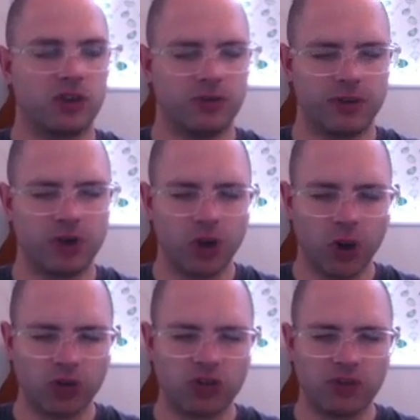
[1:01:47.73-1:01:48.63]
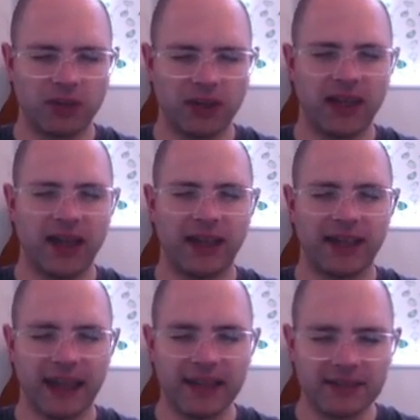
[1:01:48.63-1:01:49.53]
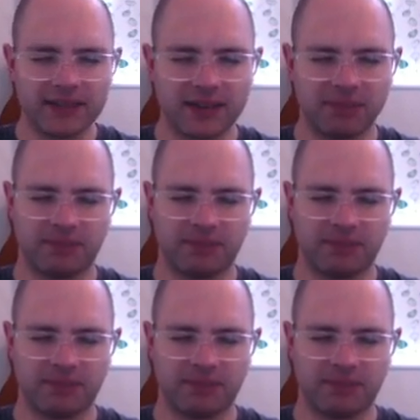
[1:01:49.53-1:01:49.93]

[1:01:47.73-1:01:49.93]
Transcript: for God to be against him.